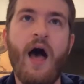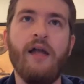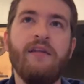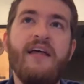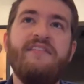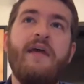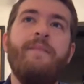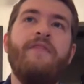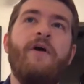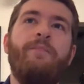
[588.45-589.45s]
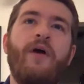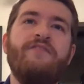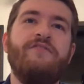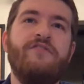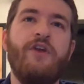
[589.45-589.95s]
unless they made their
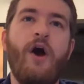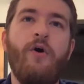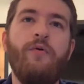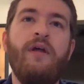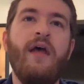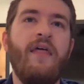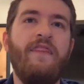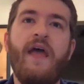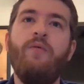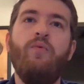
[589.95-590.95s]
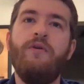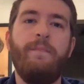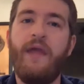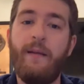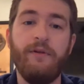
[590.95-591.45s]
presence known, they
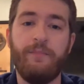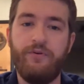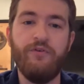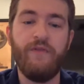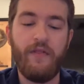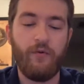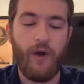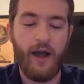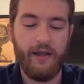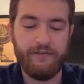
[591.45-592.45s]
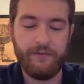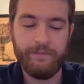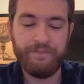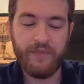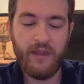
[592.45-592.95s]
wouldn't be able to prove otherwise.
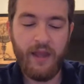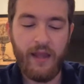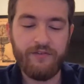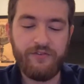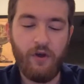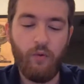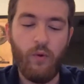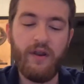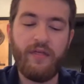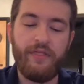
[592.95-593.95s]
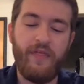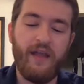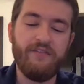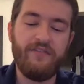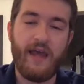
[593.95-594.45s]
And so, one of the
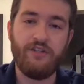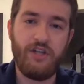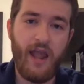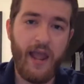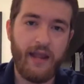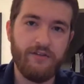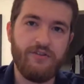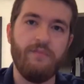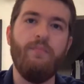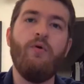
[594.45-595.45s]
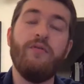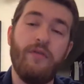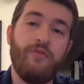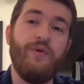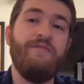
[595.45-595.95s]
things that changed the more
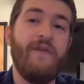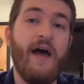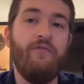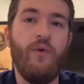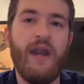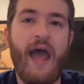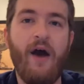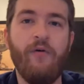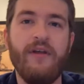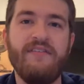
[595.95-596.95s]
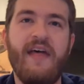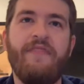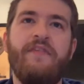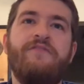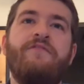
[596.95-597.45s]
the 3 5 went out is
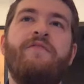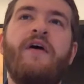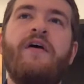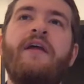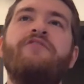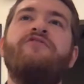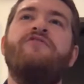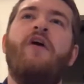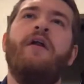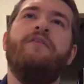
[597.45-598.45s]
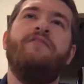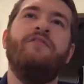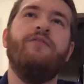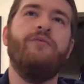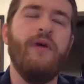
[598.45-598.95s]
that the civilians started
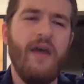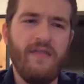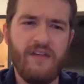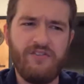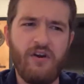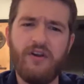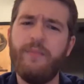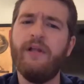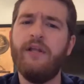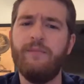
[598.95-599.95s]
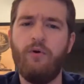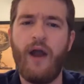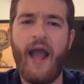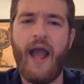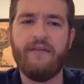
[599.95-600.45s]
to they started to be a little
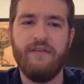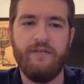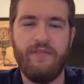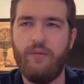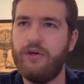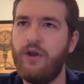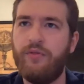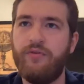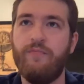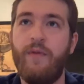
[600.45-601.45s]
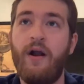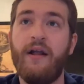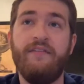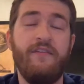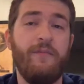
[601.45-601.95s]
more active. They would go through
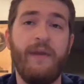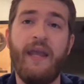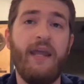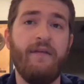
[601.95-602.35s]
markets at the beginning